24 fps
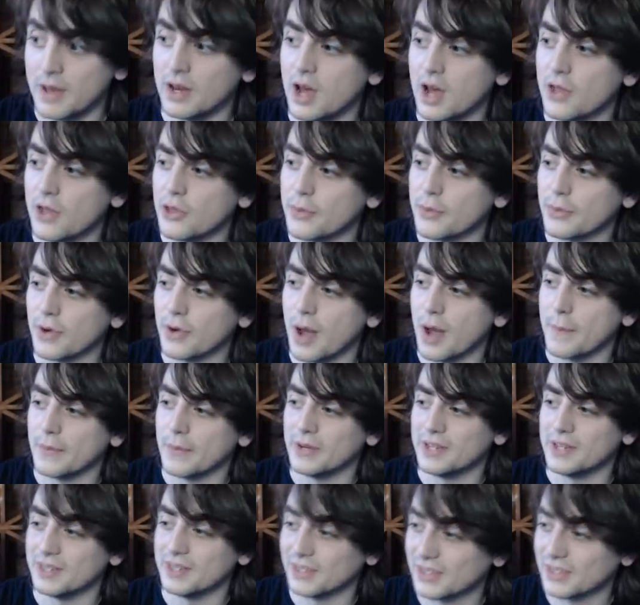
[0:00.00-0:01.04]
other
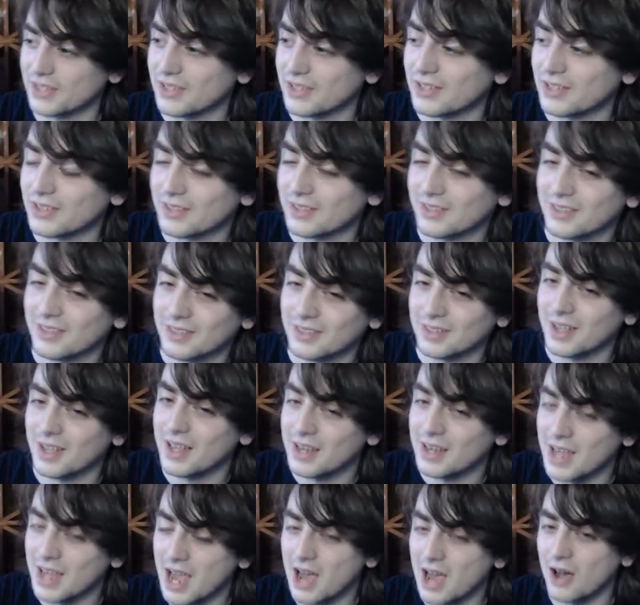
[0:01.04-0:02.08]
properties
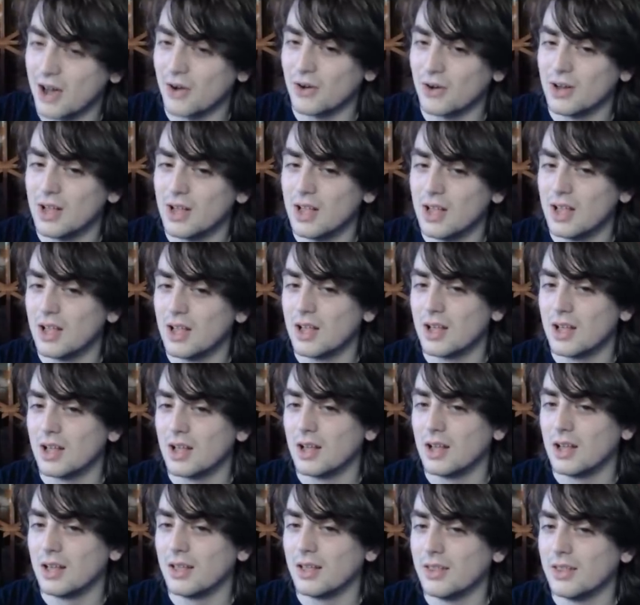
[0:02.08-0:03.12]
and how
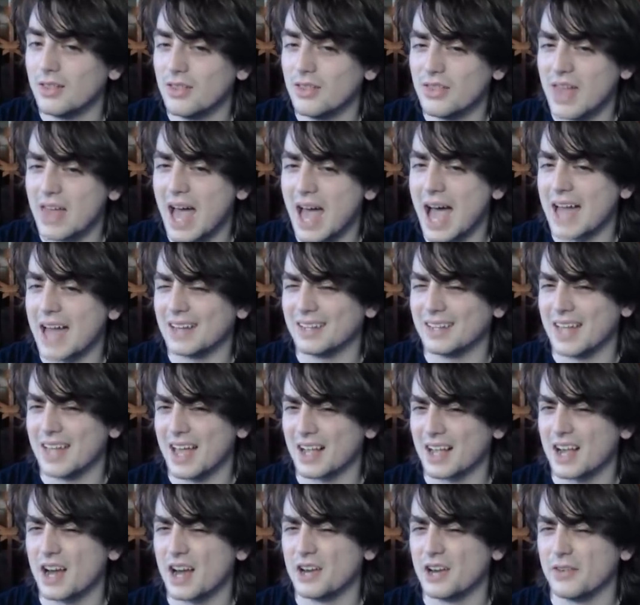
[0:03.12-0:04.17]

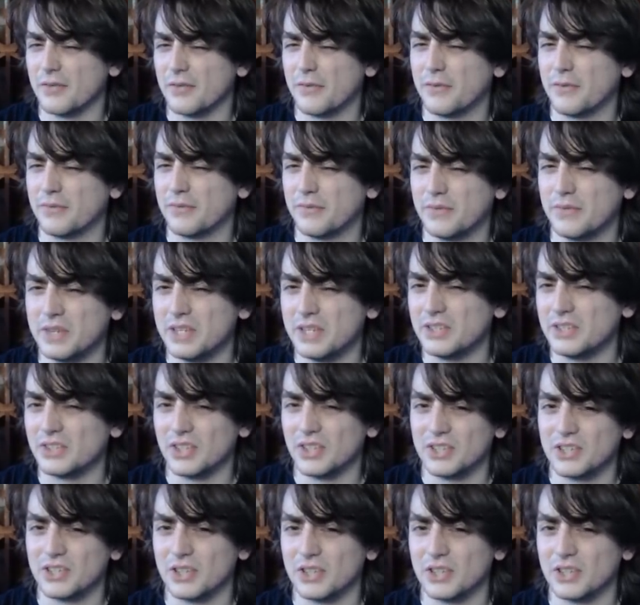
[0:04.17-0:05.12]
that kind of feeds